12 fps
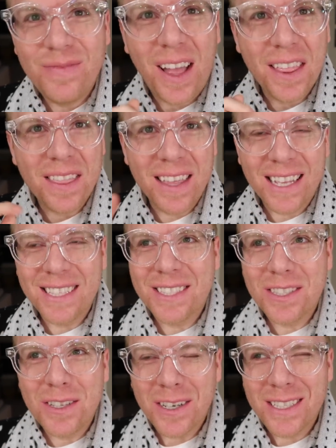I think it
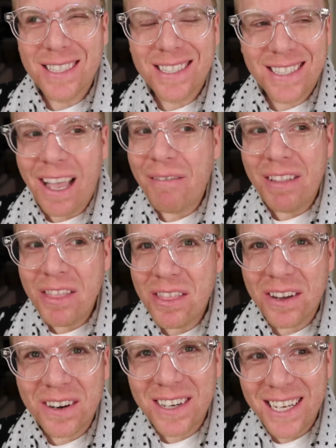starts at
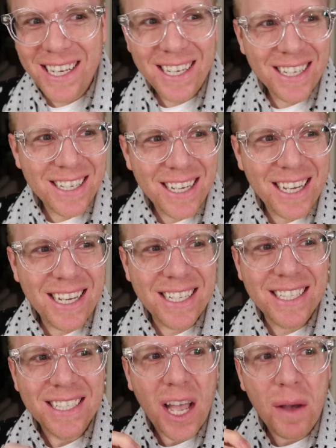7:30.
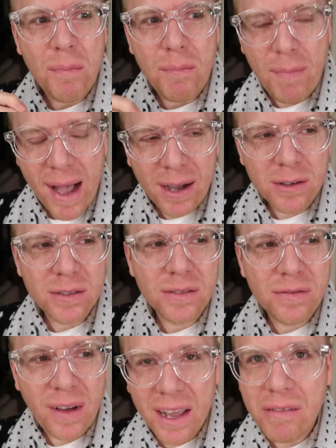It's about
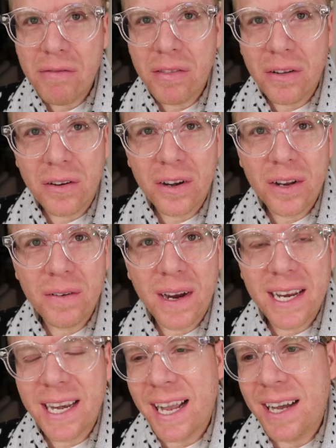5:30
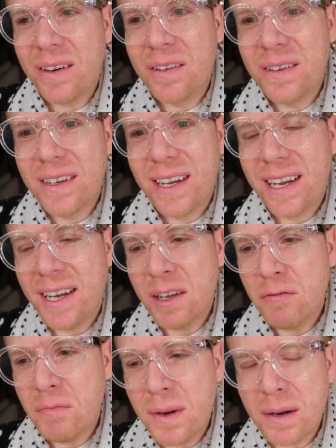right now.
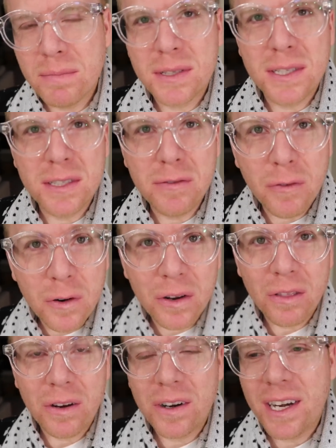I've been up since
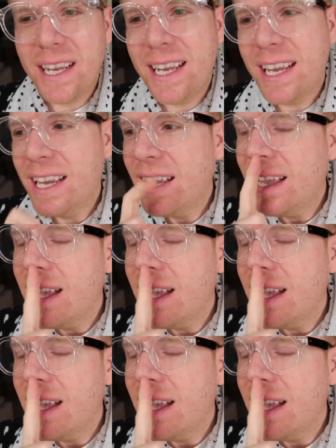4:30.